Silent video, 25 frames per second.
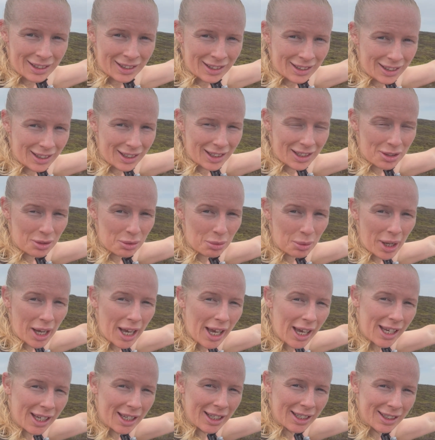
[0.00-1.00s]
this
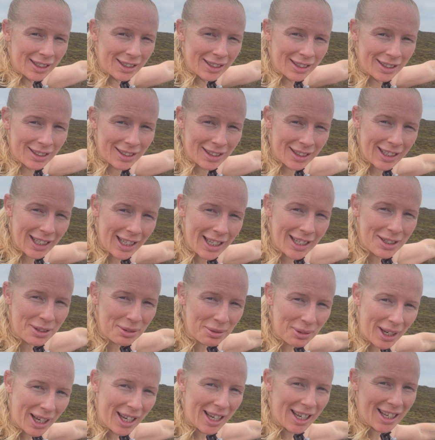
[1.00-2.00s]
way
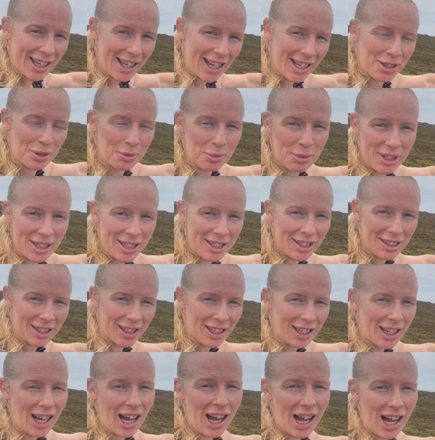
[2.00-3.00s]
gets me to the
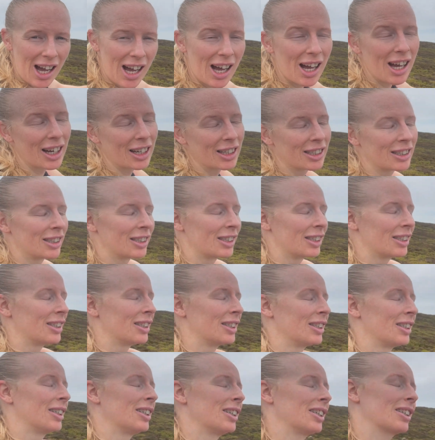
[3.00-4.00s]
car.
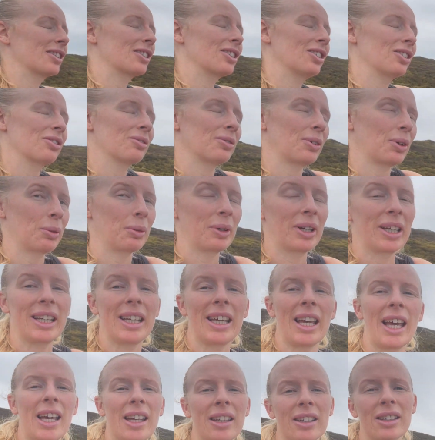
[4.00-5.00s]
I'd gone the wrong way
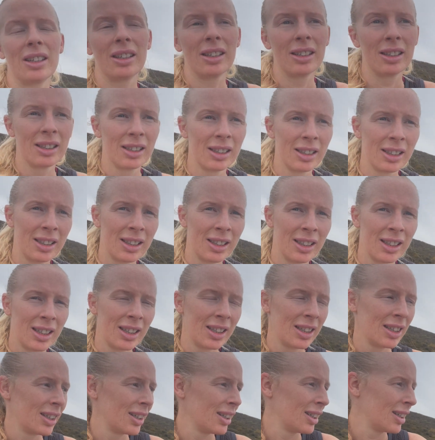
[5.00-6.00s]
again
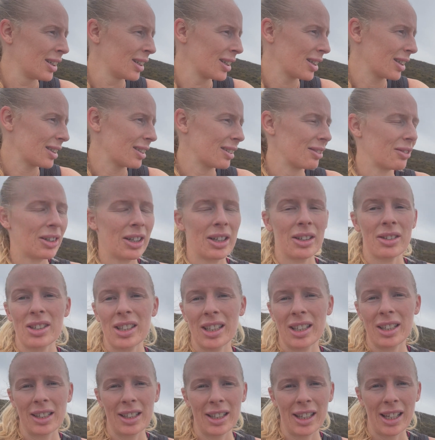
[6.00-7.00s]
because I ran out of
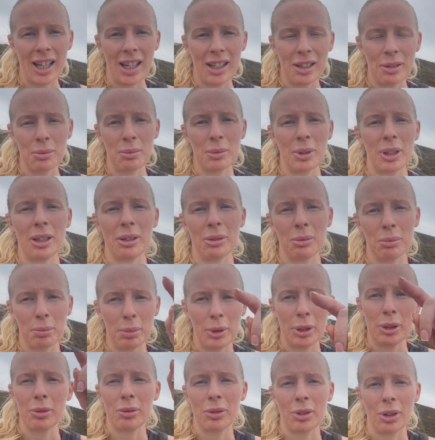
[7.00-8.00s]
signal again and the little
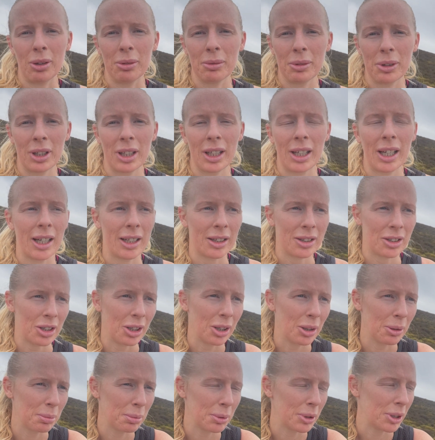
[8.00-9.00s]
blue dot wouldn't catch
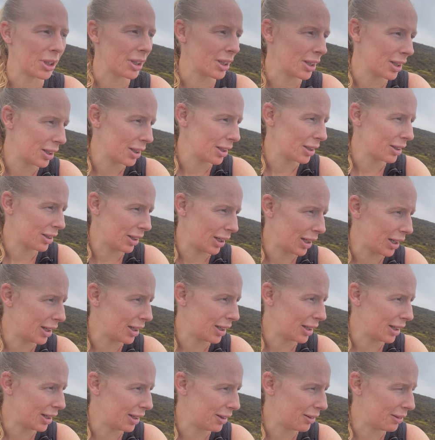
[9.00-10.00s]
up, and okay,
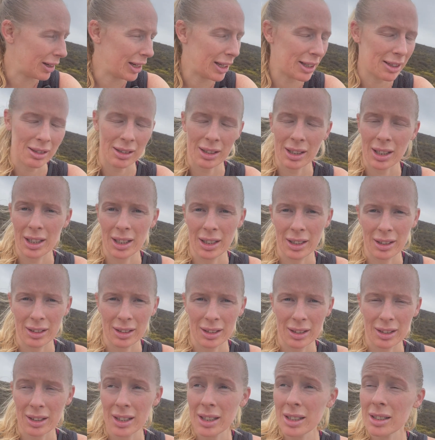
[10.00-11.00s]
yeah, lesson
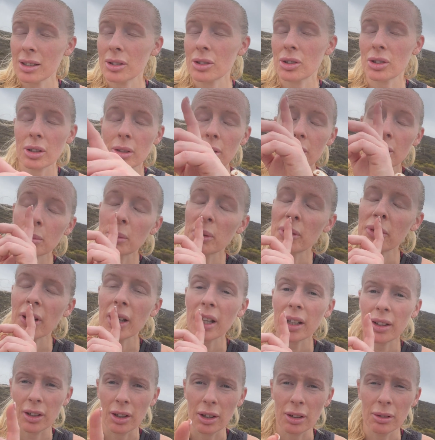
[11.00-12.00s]
learned. This, to be
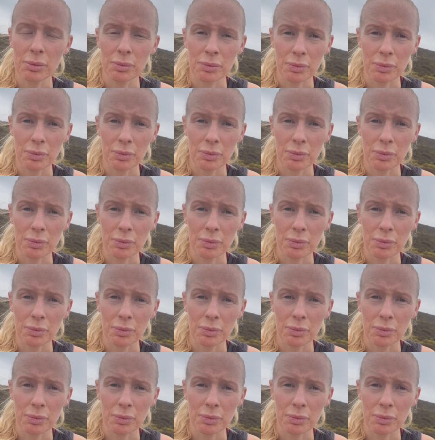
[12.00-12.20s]
fair though,